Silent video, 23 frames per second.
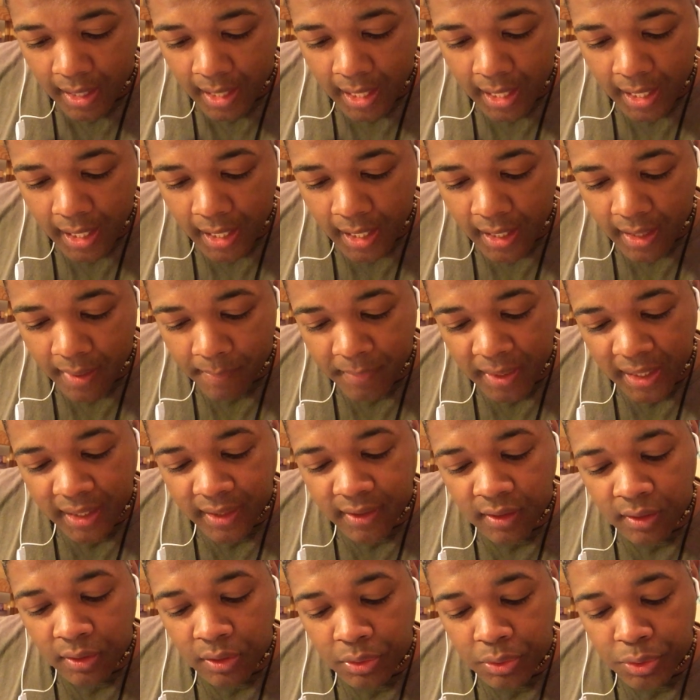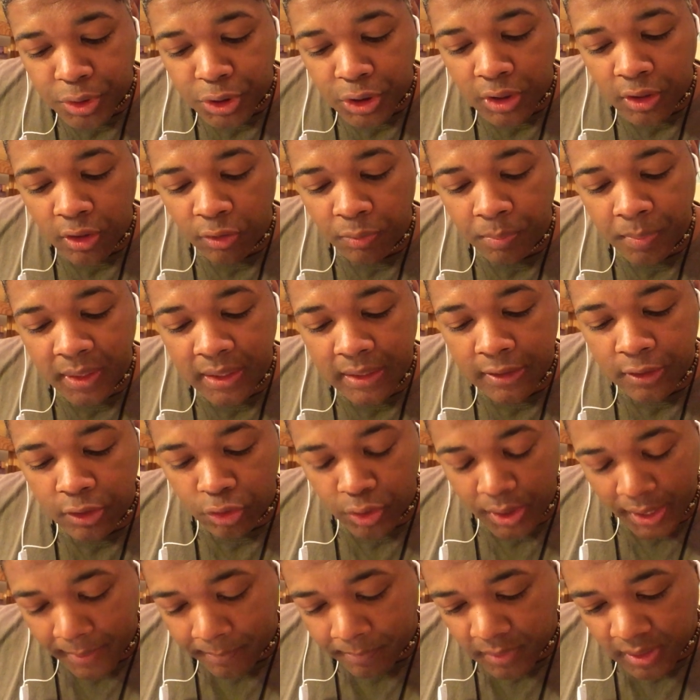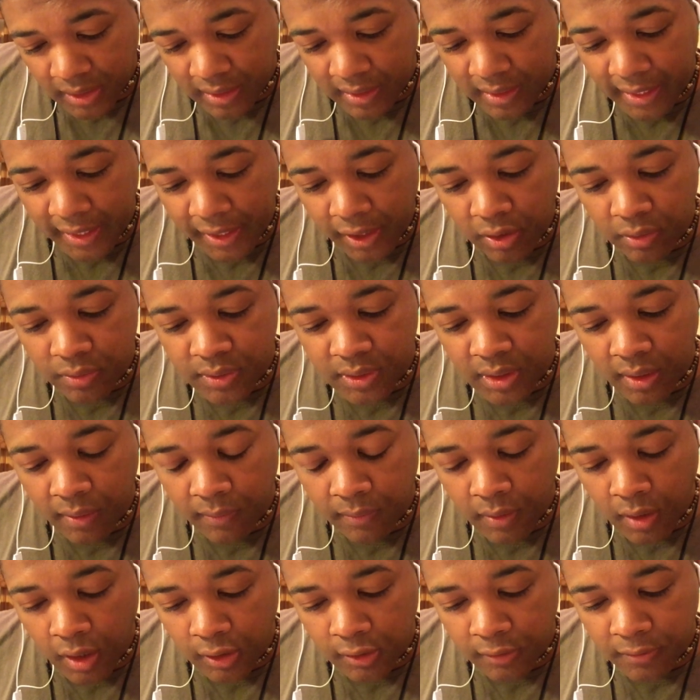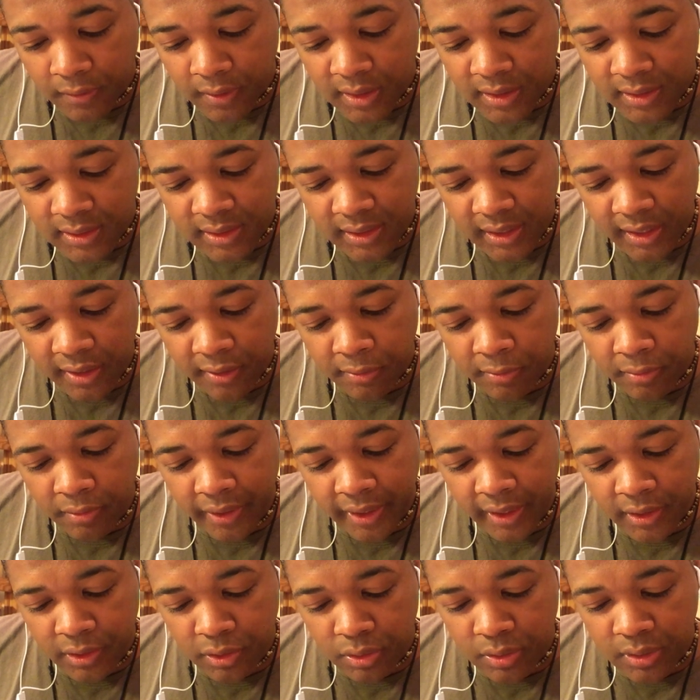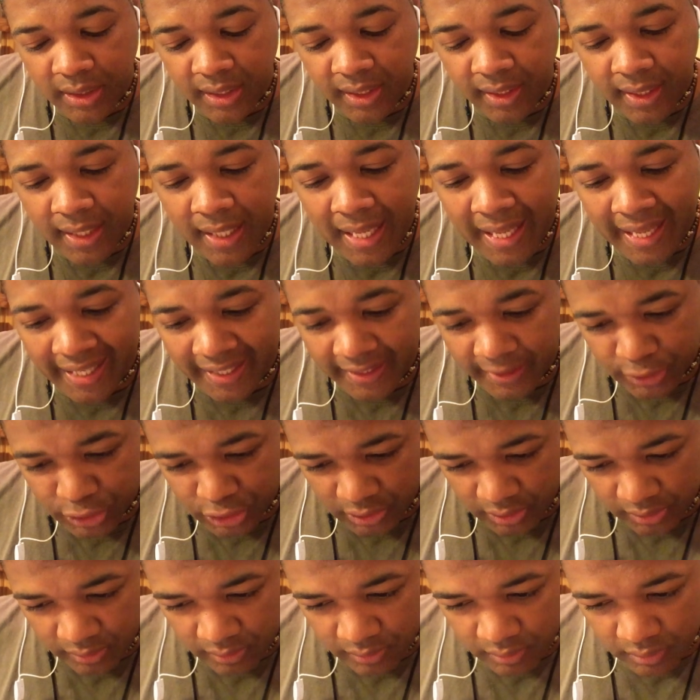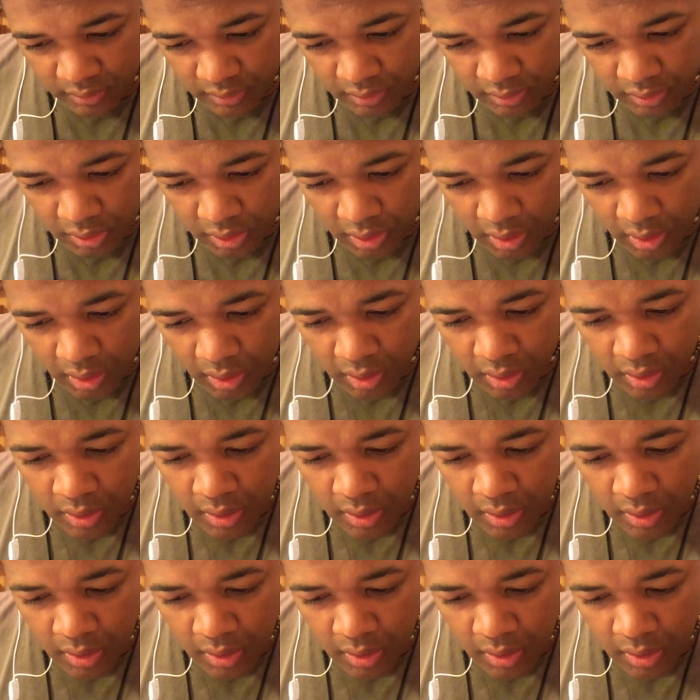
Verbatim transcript: Um, an illusion of being trapped, a lack of self-confidence, and afraid to take action. Okay.